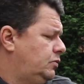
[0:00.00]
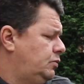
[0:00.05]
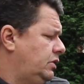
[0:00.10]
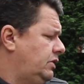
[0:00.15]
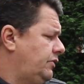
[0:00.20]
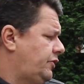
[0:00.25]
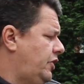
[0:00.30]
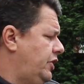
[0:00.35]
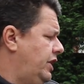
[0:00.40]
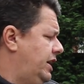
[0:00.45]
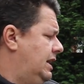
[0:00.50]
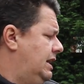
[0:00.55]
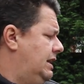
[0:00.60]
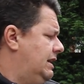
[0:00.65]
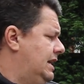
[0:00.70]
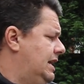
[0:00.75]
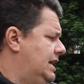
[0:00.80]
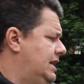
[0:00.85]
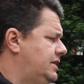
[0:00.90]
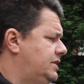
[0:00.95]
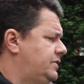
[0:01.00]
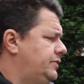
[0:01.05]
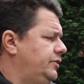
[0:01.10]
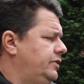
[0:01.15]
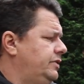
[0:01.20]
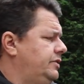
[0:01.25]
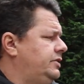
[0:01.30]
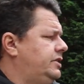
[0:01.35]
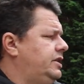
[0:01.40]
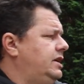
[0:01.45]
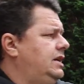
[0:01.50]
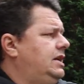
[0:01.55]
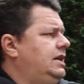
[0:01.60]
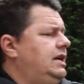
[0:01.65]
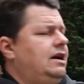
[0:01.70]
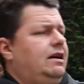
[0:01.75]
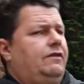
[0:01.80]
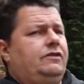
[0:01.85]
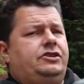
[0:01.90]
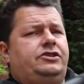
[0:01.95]
What I've got here is
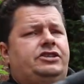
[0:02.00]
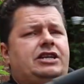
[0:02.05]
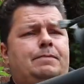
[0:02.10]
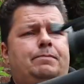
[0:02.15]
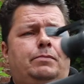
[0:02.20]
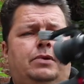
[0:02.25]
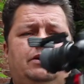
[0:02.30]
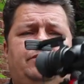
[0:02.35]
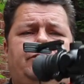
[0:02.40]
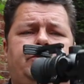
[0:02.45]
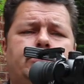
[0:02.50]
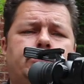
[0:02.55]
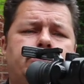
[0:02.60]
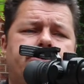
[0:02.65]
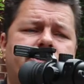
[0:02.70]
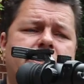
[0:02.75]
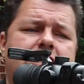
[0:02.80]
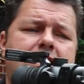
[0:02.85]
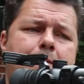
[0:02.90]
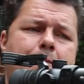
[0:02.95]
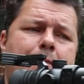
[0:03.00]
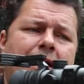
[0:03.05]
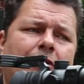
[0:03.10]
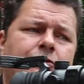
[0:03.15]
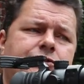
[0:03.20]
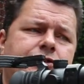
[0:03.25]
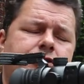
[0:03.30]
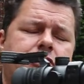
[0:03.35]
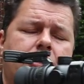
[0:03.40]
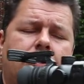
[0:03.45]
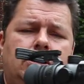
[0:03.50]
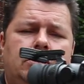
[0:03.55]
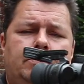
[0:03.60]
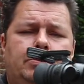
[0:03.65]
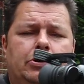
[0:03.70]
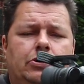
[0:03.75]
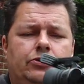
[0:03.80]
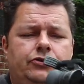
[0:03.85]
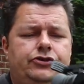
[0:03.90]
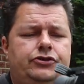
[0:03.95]
the 10x40 mounted
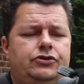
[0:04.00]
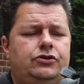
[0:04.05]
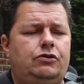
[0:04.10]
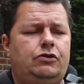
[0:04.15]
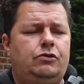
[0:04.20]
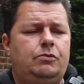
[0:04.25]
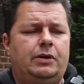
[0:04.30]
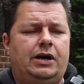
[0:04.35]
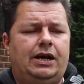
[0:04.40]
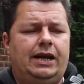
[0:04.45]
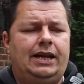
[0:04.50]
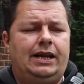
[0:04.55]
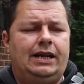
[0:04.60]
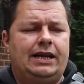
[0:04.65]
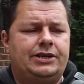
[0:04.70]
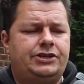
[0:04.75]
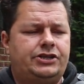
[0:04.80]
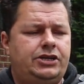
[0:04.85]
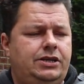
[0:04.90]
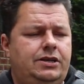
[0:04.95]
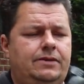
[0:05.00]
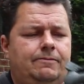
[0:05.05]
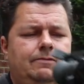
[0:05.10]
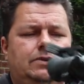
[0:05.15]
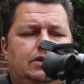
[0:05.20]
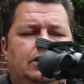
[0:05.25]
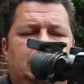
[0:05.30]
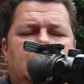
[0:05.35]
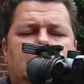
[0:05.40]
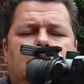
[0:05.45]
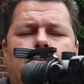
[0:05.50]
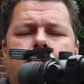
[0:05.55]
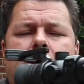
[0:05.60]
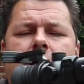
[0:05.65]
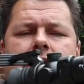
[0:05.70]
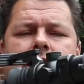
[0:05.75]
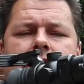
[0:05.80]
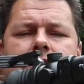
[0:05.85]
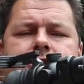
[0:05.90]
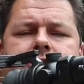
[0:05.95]
up onto my Leshy. Some
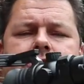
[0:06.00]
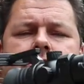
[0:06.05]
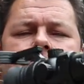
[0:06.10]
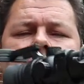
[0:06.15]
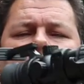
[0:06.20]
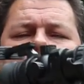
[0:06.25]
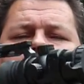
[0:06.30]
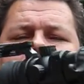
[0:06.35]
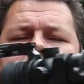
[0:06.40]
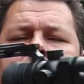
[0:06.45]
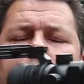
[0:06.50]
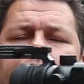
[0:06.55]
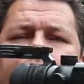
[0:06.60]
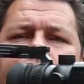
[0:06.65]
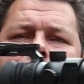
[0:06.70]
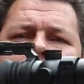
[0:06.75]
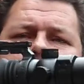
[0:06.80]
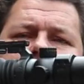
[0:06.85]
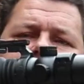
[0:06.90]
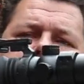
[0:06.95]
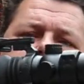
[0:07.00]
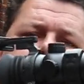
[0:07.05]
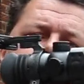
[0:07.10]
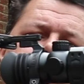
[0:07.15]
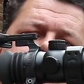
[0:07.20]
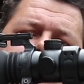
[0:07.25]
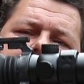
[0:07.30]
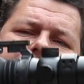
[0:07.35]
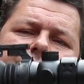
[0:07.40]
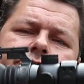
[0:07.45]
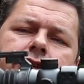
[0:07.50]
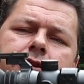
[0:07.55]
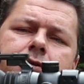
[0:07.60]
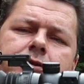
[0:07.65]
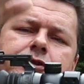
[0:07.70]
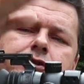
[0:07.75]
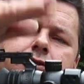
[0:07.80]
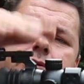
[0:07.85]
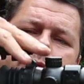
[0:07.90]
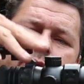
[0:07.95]
of you will notice at
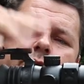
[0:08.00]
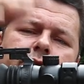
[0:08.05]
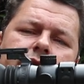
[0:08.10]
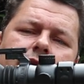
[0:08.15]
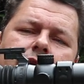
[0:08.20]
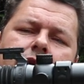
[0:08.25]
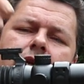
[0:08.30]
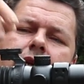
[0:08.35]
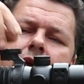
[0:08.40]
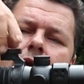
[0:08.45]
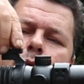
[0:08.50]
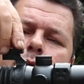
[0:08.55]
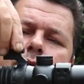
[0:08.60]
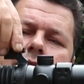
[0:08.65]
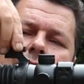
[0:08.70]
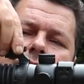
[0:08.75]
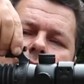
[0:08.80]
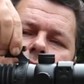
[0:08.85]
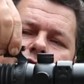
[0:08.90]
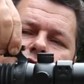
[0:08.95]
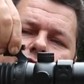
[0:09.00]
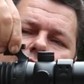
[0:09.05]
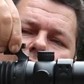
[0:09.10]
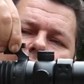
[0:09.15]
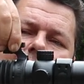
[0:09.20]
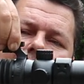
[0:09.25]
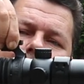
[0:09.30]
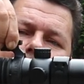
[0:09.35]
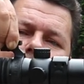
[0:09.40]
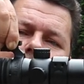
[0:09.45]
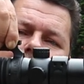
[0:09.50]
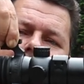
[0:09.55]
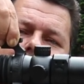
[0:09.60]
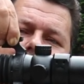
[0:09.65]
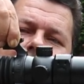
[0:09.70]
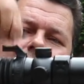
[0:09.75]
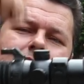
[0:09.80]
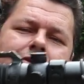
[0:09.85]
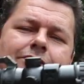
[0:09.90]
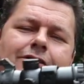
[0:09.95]
the top of here, we have tri-aim.
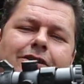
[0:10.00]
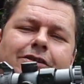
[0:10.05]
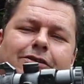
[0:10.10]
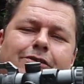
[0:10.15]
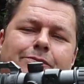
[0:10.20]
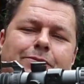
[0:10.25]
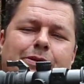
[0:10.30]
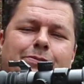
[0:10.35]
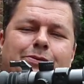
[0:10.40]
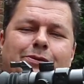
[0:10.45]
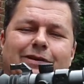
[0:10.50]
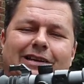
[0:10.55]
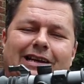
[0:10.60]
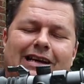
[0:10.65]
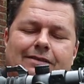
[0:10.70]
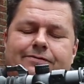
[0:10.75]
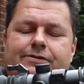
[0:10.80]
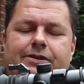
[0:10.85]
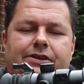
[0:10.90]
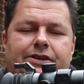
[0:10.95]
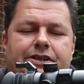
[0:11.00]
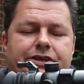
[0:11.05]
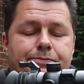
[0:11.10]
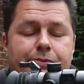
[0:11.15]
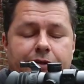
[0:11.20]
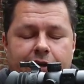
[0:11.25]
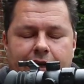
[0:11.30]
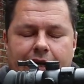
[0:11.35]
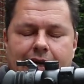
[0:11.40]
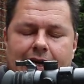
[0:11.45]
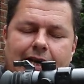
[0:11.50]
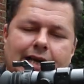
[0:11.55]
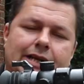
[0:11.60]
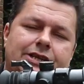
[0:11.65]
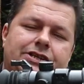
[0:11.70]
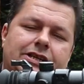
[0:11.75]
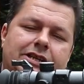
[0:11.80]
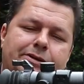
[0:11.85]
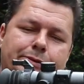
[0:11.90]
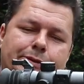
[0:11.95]
And a lot of people laugh at this, but it
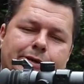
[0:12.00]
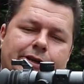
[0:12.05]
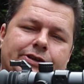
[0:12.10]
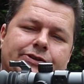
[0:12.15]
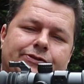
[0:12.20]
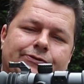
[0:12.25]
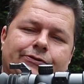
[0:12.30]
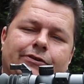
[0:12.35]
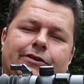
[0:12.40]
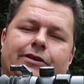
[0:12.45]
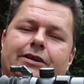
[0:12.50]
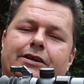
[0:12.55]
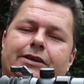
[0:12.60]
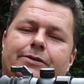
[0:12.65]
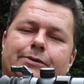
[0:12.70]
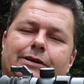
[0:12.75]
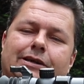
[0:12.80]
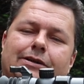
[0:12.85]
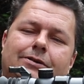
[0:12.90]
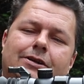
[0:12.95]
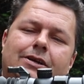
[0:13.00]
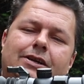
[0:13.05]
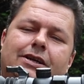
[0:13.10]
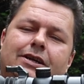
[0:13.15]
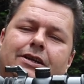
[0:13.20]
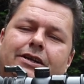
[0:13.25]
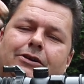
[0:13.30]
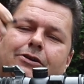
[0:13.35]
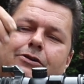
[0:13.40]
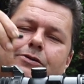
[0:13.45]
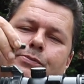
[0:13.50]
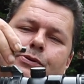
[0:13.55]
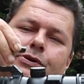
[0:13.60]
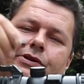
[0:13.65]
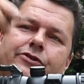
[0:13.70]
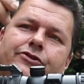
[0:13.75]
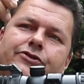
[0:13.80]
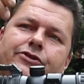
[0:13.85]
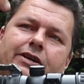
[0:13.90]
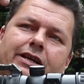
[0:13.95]
actually works really well. The whole
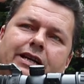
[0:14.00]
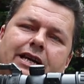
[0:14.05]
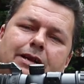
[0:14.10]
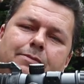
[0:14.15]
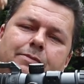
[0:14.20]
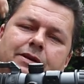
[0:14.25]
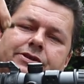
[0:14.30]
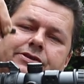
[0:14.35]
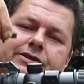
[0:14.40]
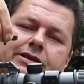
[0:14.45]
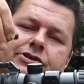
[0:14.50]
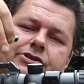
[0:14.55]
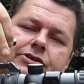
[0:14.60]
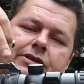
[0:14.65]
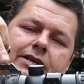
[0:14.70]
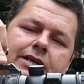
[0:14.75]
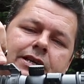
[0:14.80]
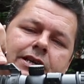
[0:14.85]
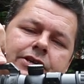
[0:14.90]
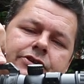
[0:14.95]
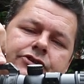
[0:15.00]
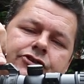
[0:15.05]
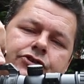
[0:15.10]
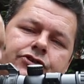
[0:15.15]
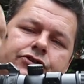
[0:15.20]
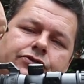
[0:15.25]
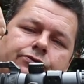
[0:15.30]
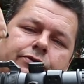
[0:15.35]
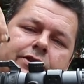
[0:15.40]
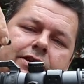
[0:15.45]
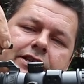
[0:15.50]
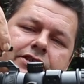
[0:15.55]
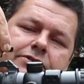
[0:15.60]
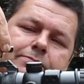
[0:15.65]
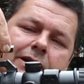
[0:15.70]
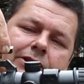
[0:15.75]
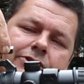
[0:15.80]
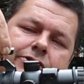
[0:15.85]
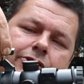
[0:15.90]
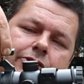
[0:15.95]
point of tri-aim is literally, it's just a ring
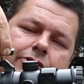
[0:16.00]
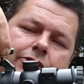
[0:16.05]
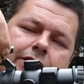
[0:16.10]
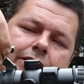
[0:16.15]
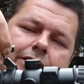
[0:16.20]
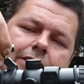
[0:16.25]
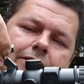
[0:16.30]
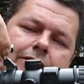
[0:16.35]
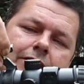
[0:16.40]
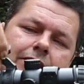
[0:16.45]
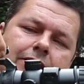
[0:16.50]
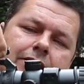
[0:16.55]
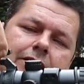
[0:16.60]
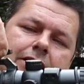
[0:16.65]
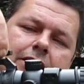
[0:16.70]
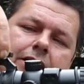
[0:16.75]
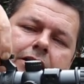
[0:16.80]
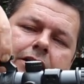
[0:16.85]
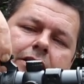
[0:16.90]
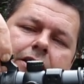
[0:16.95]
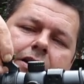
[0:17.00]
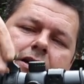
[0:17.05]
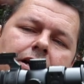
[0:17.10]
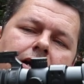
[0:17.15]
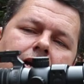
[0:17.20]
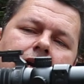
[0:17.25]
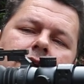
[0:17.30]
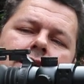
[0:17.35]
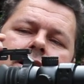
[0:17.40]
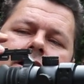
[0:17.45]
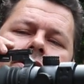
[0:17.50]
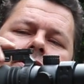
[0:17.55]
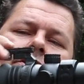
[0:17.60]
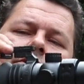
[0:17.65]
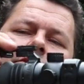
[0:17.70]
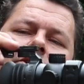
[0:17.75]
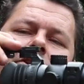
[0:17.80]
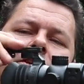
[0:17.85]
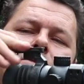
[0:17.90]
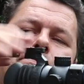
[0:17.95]
that's mounted on here. And
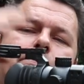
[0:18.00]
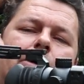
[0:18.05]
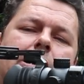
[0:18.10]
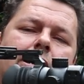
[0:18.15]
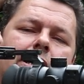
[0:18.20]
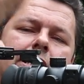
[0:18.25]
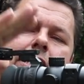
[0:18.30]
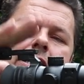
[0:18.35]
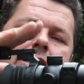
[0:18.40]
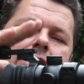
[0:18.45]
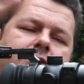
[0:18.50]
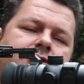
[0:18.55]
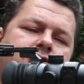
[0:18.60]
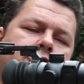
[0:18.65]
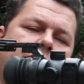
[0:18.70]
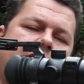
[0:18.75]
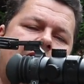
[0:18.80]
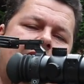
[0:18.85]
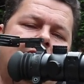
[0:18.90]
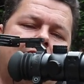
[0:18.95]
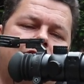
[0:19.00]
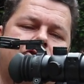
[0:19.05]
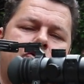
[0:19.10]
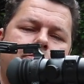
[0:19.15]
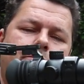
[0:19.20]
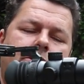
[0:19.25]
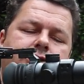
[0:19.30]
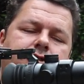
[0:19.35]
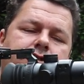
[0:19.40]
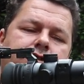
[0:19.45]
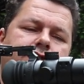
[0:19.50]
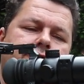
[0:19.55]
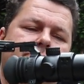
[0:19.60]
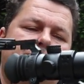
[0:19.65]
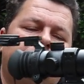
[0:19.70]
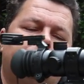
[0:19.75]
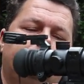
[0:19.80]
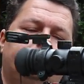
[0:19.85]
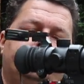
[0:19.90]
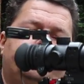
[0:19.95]
this part here gives you an extra piece of
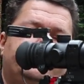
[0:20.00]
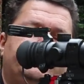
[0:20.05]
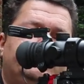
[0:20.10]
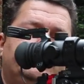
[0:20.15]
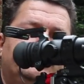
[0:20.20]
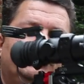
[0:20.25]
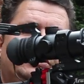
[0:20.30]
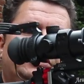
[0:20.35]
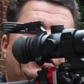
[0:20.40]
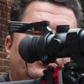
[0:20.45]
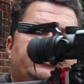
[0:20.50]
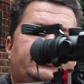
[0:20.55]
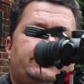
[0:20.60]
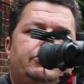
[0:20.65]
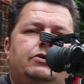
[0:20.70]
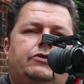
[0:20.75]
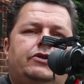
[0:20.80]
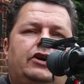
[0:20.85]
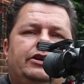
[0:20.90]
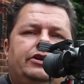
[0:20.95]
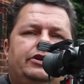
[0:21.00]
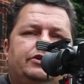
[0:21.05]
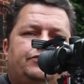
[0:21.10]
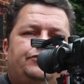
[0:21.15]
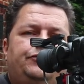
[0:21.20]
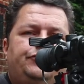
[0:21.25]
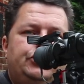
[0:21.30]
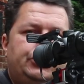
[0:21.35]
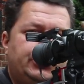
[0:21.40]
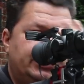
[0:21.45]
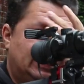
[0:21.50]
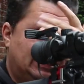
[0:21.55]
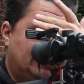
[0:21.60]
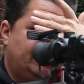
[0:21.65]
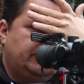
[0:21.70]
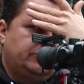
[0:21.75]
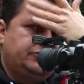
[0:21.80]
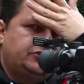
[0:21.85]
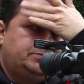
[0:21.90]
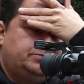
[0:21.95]
support. So you've got this third
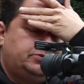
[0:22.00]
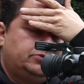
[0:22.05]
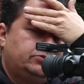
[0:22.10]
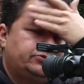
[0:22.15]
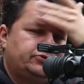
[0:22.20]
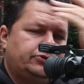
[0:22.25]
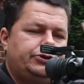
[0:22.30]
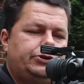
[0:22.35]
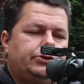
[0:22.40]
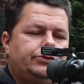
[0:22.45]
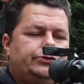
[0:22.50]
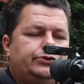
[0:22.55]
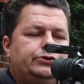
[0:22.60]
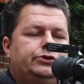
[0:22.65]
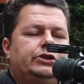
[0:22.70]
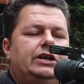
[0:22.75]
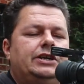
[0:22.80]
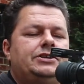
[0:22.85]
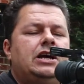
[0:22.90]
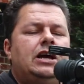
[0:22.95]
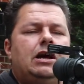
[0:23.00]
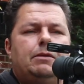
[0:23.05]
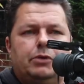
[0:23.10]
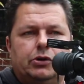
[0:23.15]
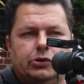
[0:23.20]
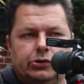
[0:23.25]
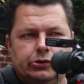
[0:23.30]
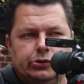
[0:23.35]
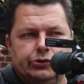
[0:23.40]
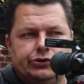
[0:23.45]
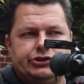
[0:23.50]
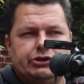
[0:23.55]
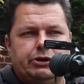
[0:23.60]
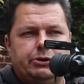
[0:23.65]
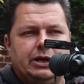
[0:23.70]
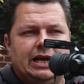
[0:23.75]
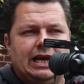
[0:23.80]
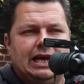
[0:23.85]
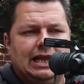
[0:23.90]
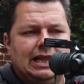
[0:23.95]
level support on your forehead, but
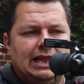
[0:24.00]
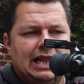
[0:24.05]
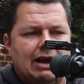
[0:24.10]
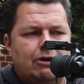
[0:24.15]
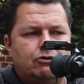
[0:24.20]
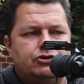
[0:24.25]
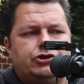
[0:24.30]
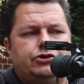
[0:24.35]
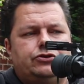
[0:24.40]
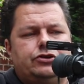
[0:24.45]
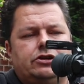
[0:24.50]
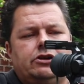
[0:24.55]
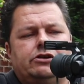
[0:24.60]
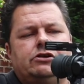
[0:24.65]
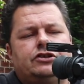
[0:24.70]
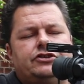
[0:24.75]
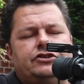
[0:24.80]
also it allows you to